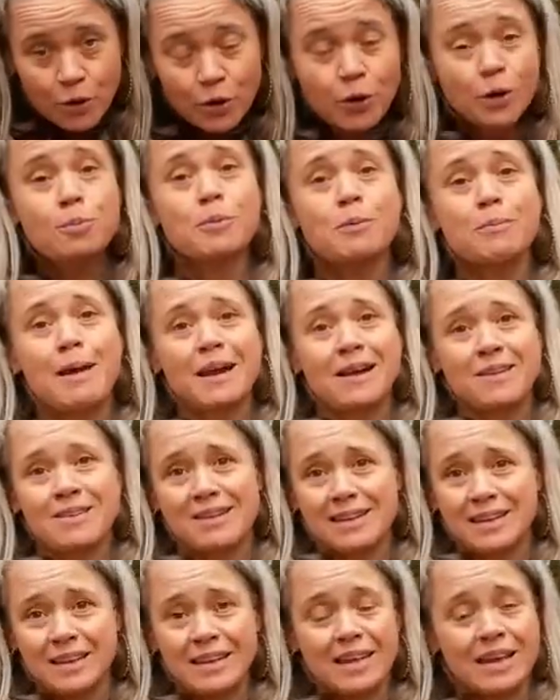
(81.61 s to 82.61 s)
herbal
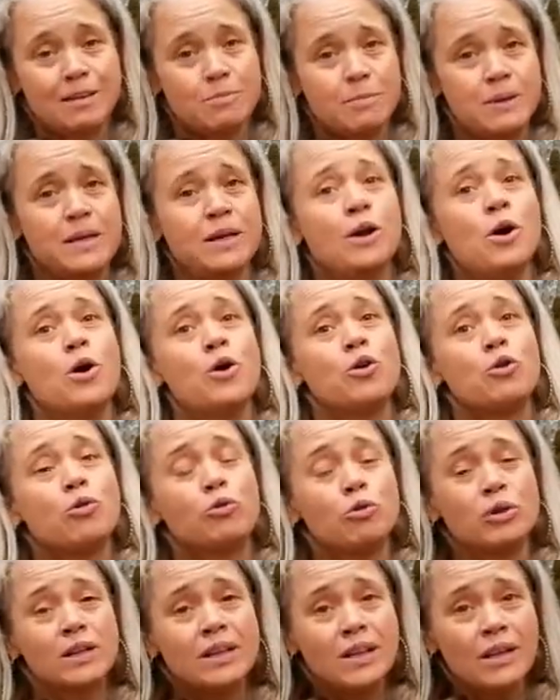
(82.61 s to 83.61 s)
medicine can be
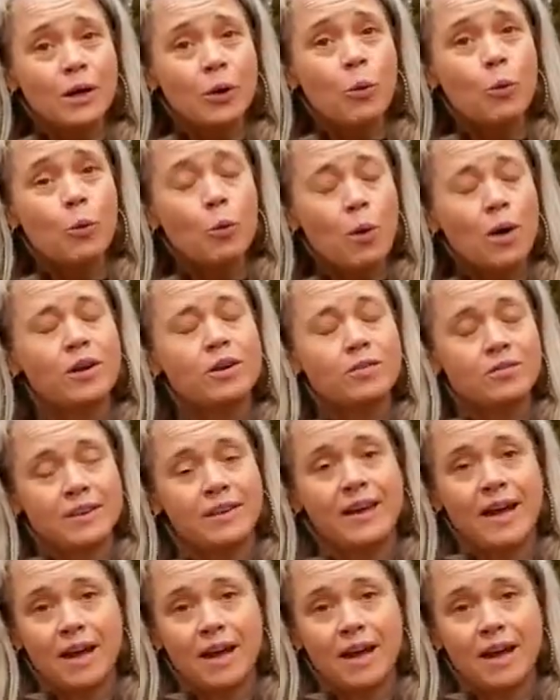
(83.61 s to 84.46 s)
really wonderfully